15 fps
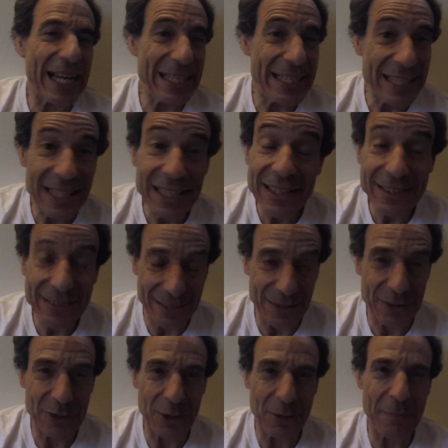idea
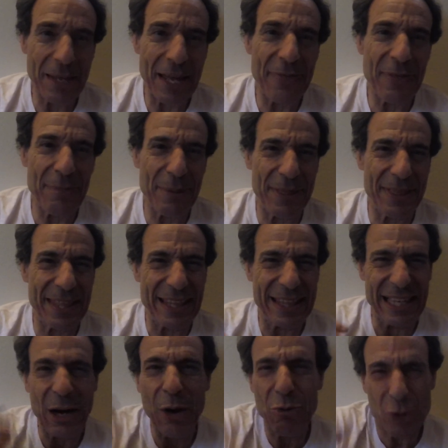system that
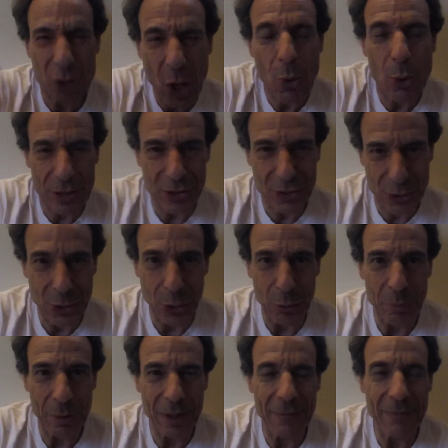they don't know it's
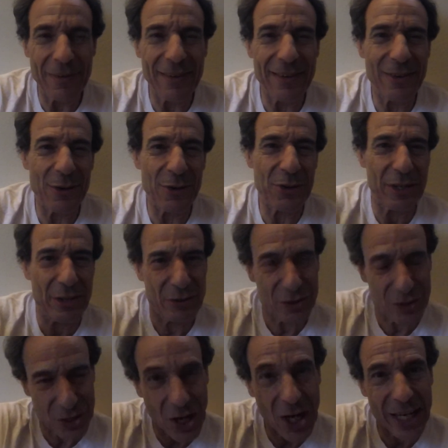stupid because they're
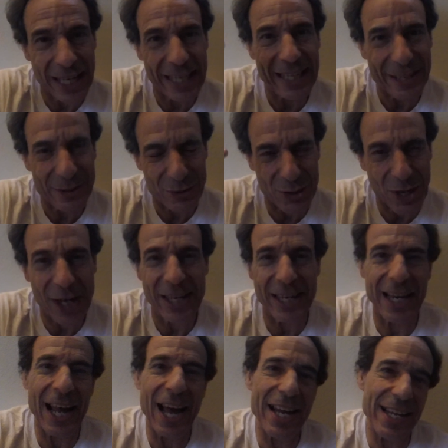stuck
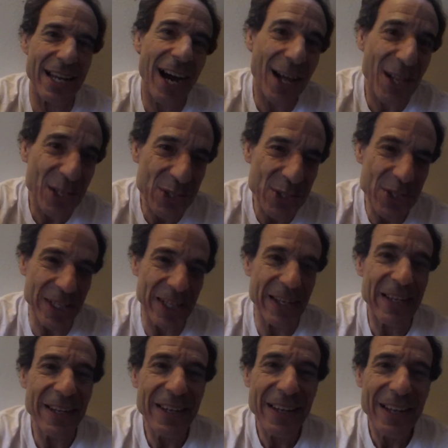in an
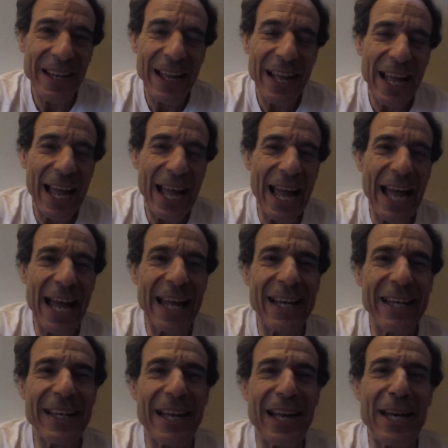ideology.
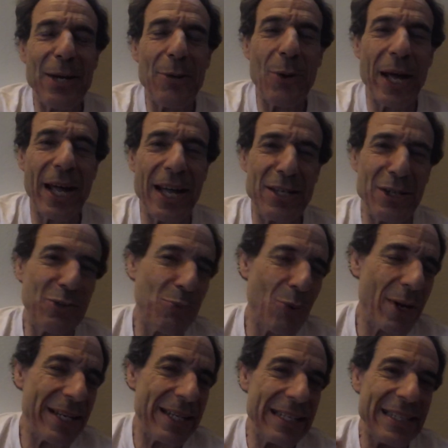And anyway, I just
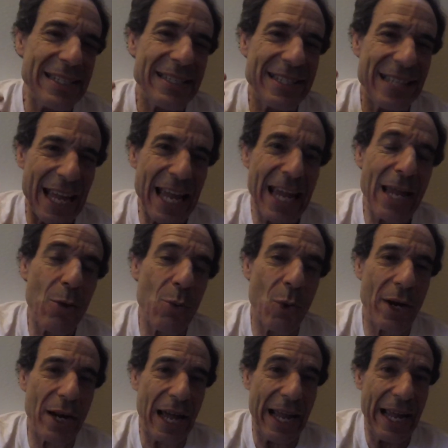wanted to say
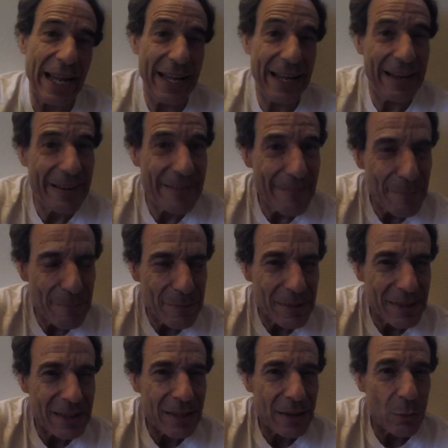what I
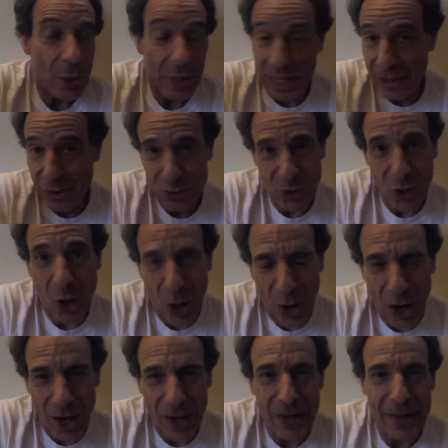
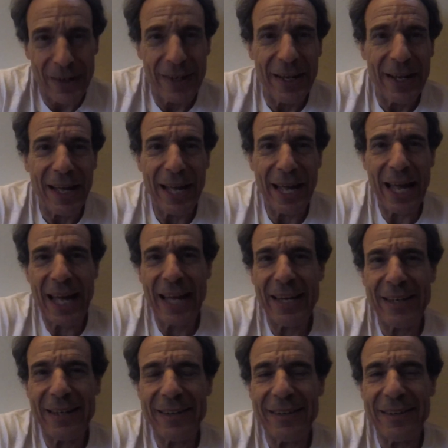saw,
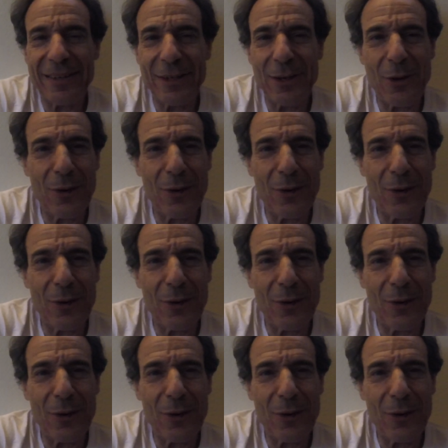and